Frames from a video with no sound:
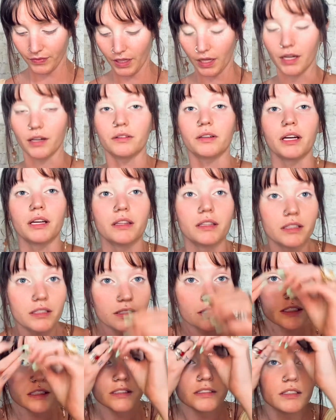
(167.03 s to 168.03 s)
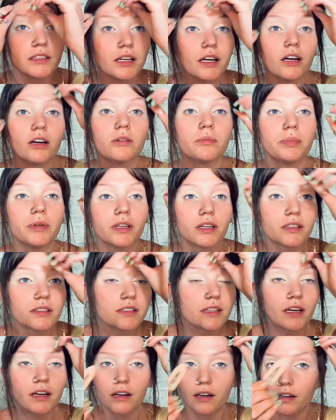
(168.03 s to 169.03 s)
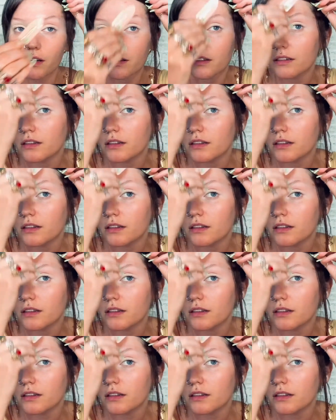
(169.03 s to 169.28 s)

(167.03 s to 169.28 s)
Okay, these need to go because they are